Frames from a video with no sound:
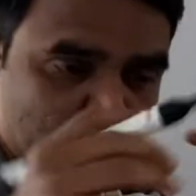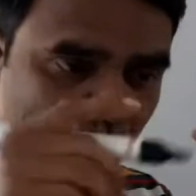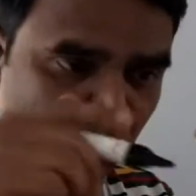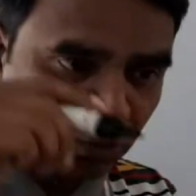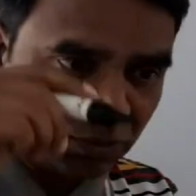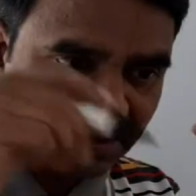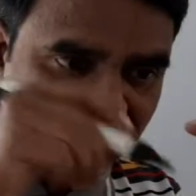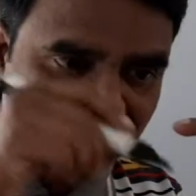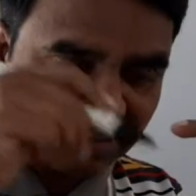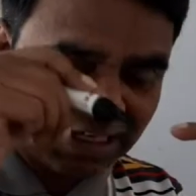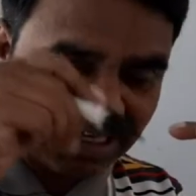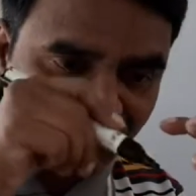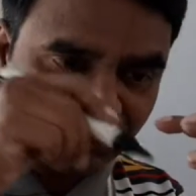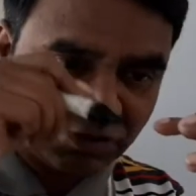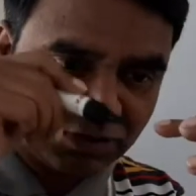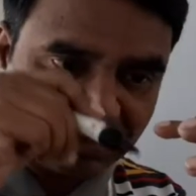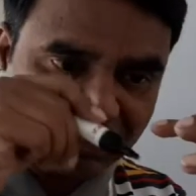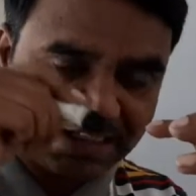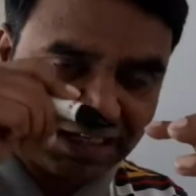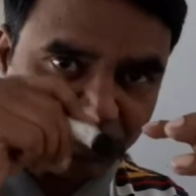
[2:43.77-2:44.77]
wherein
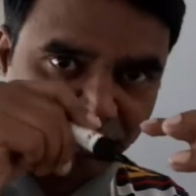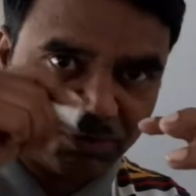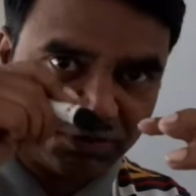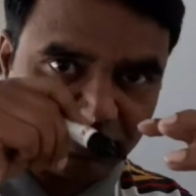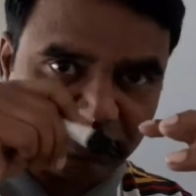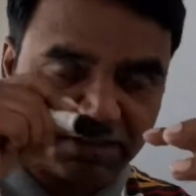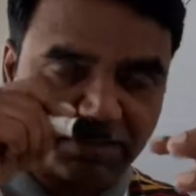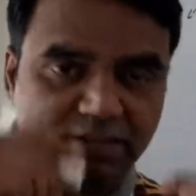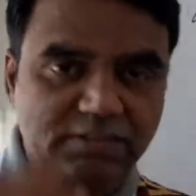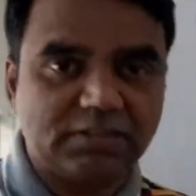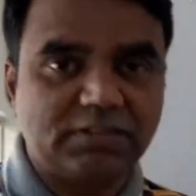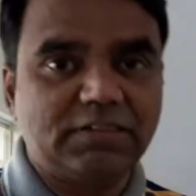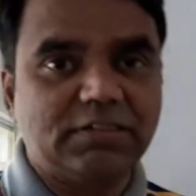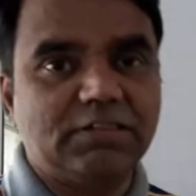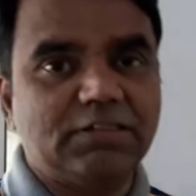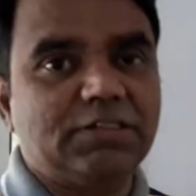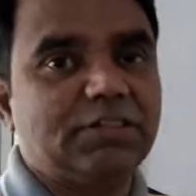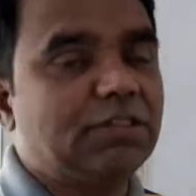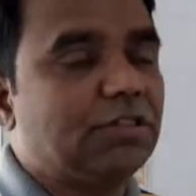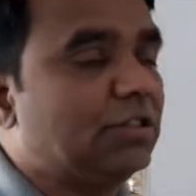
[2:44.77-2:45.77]
I've kept that
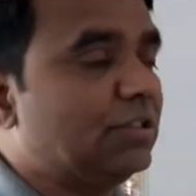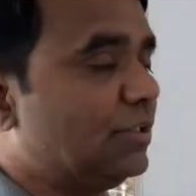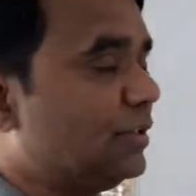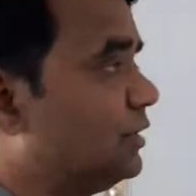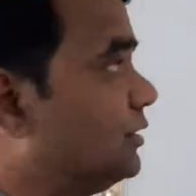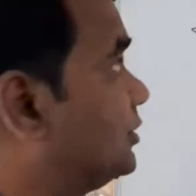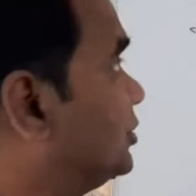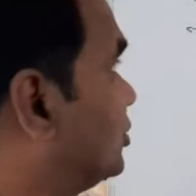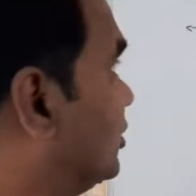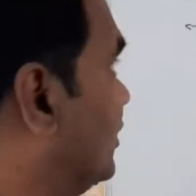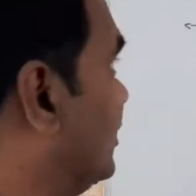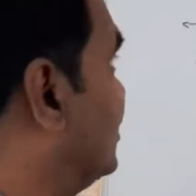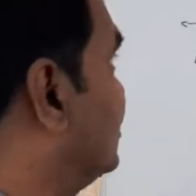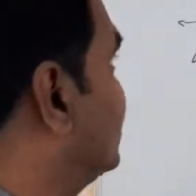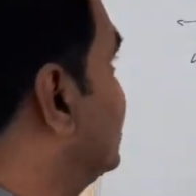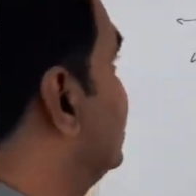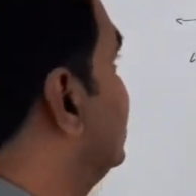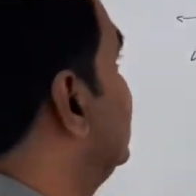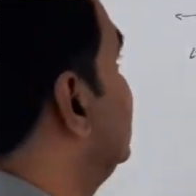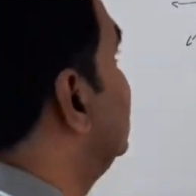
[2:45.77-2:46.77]
charge,
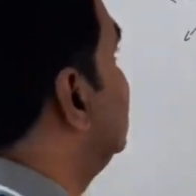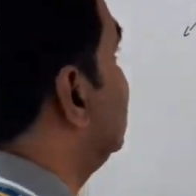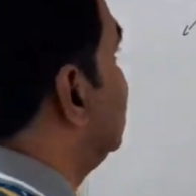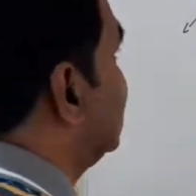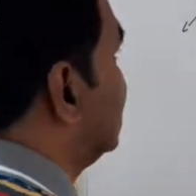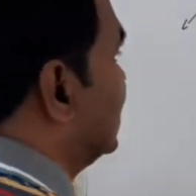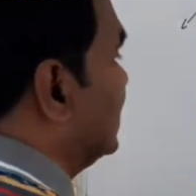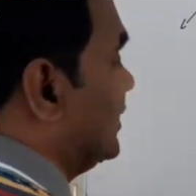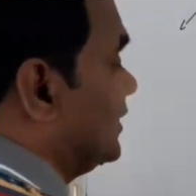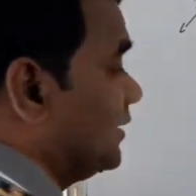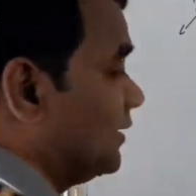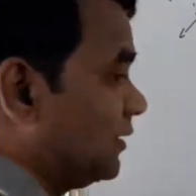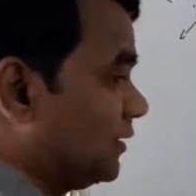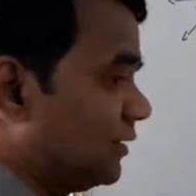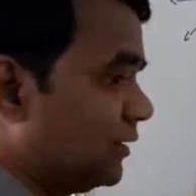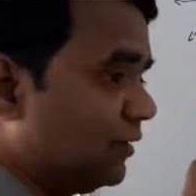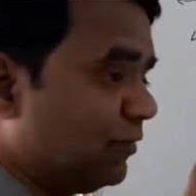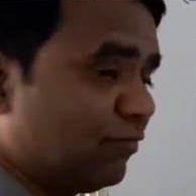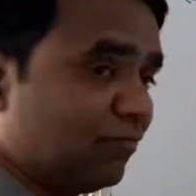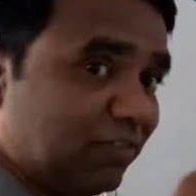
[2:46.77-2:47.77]
then
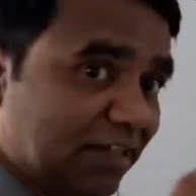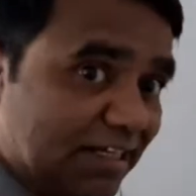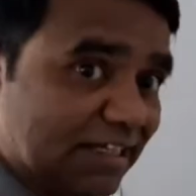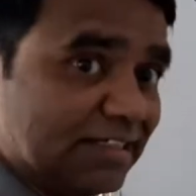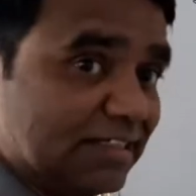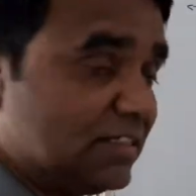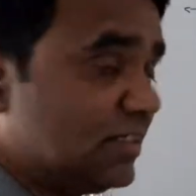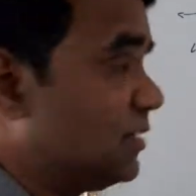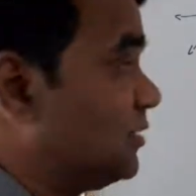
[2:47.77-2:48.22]
the flux